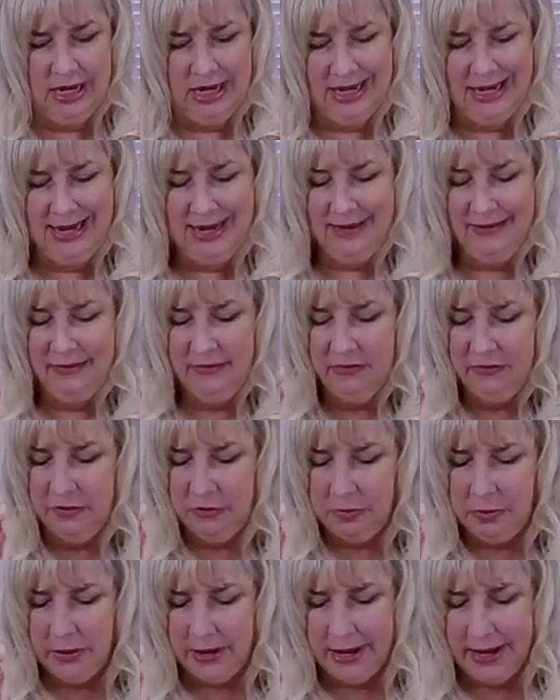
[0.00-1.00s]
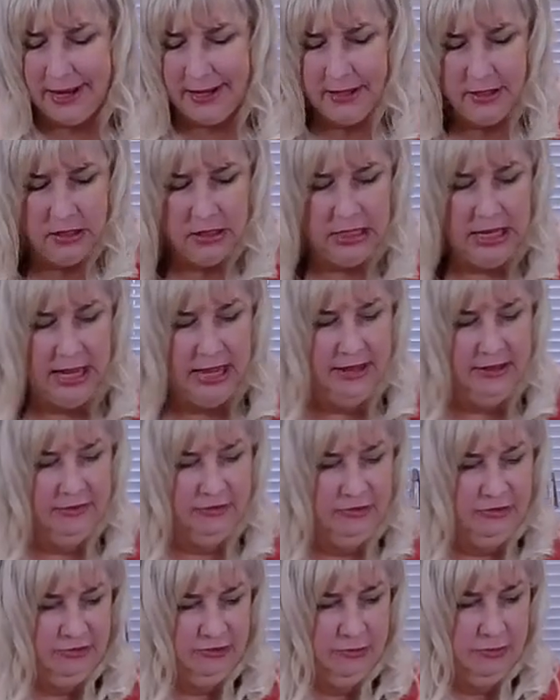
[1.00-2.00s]
adhesive spray and
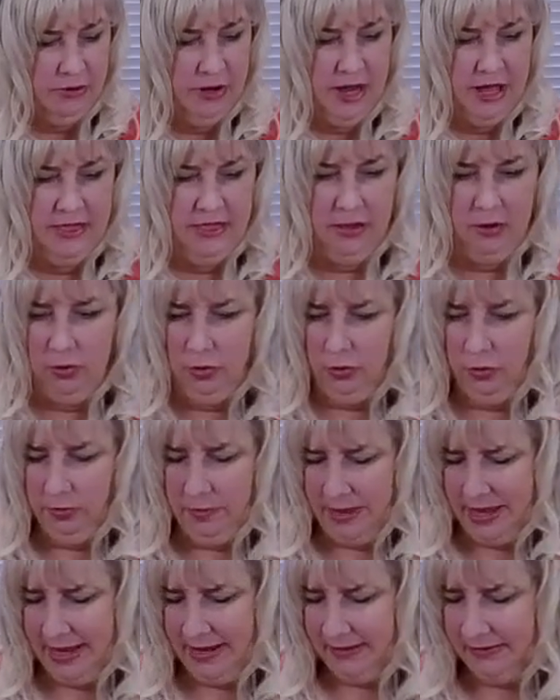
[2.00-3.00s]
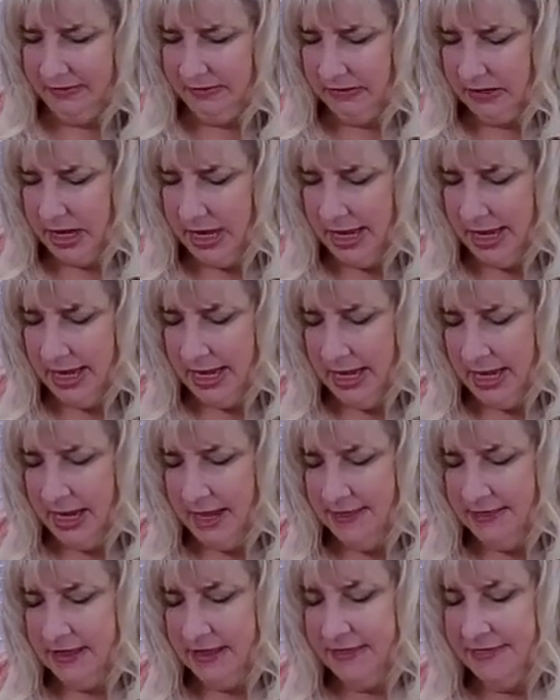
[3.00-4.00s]
spray the whole base.
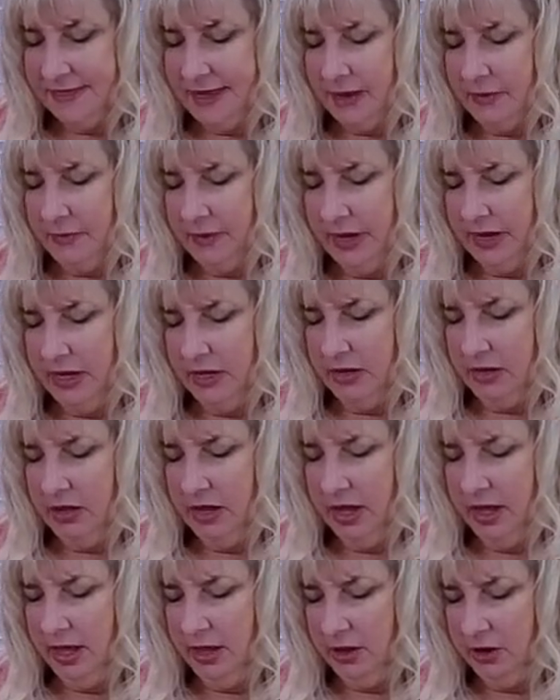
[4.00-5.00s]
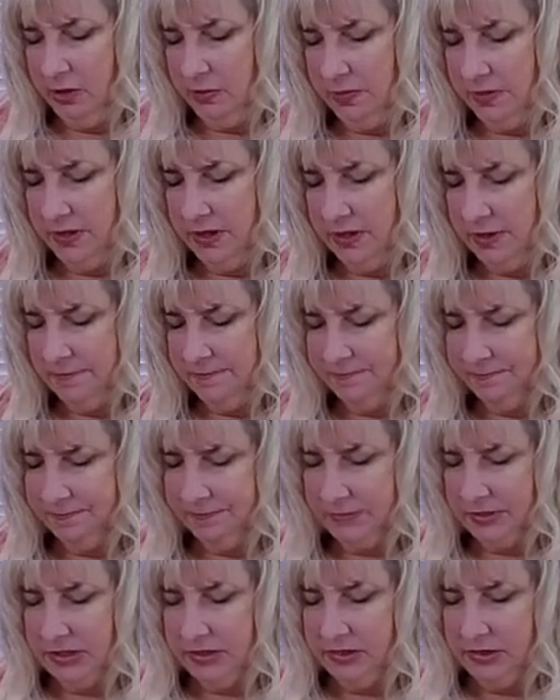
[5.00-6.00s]
And then that way it'll help
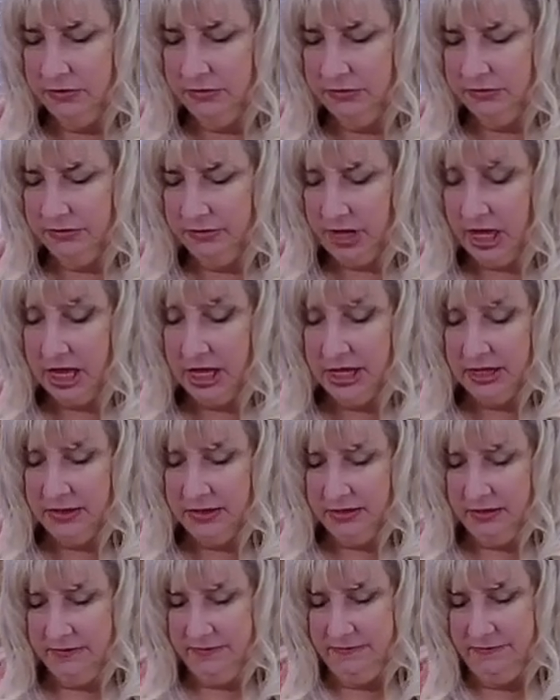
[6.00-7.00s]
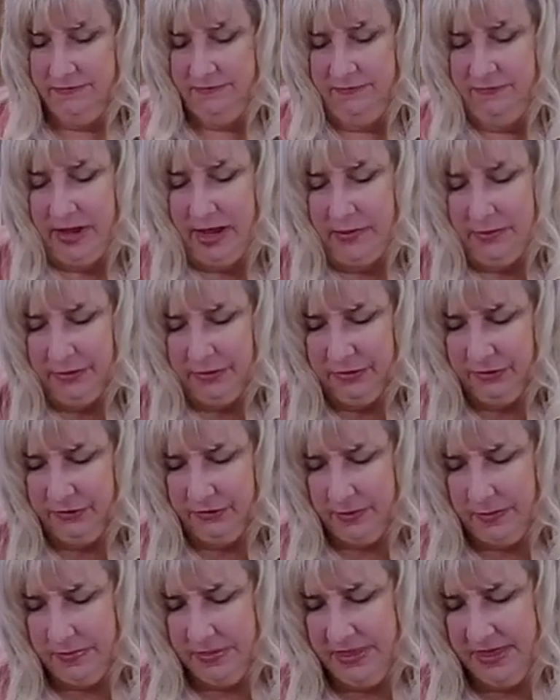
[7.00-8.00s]
those the fibers
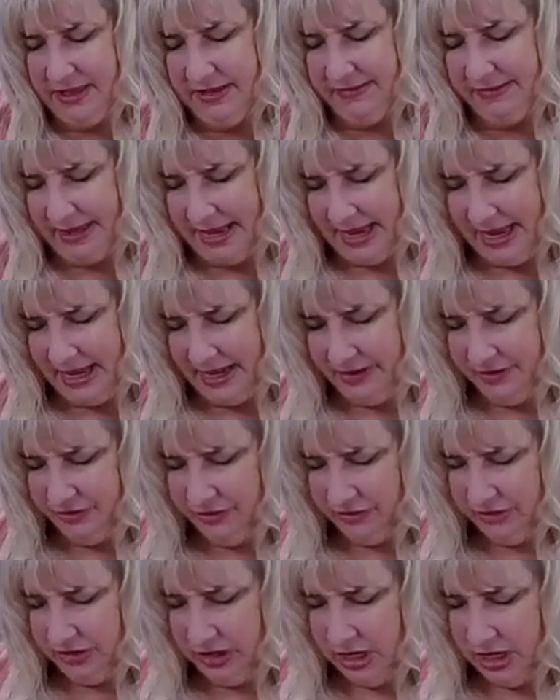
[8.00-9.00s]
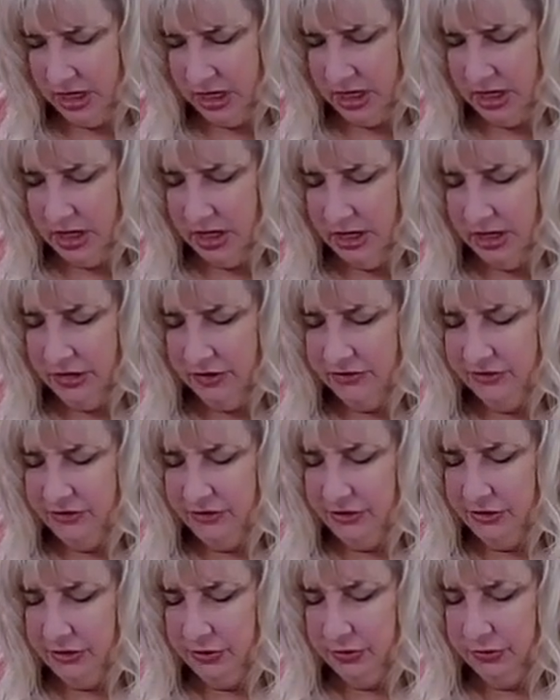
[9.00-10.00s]
from this edge
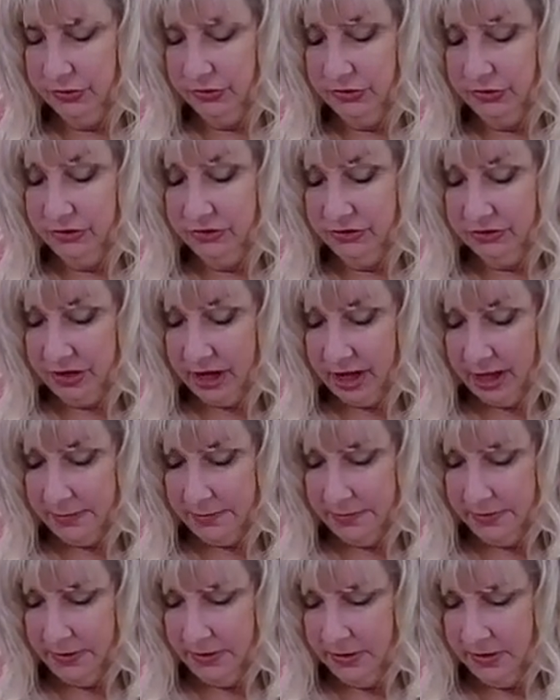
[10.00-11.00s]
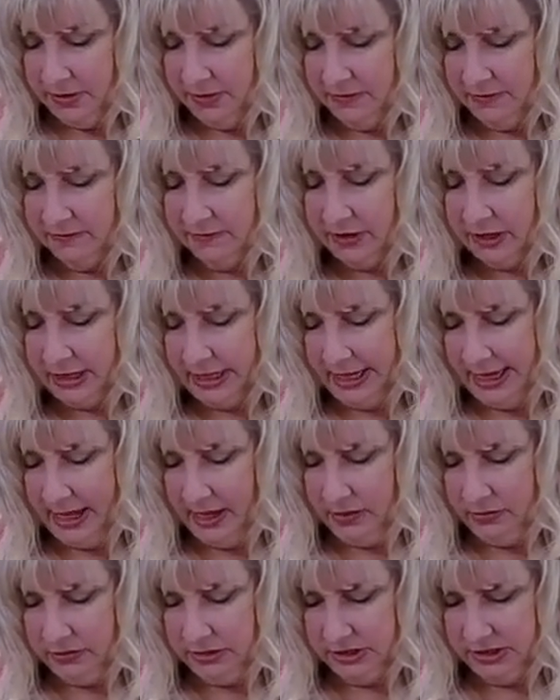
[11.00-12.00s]
to stop falling
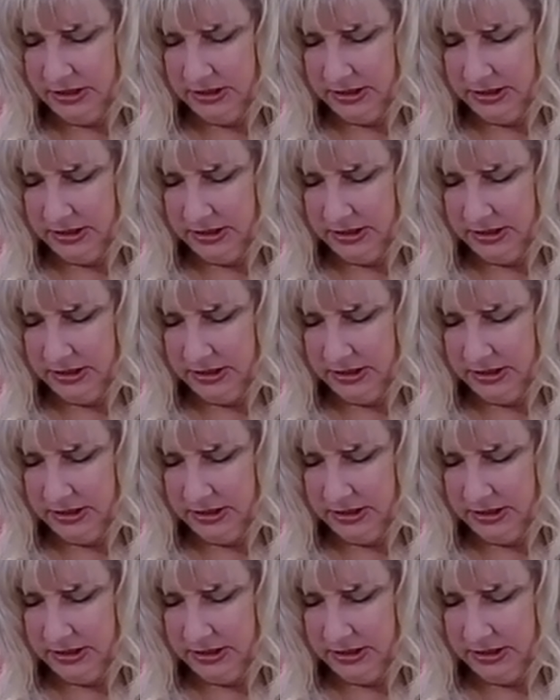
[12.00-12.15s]
out.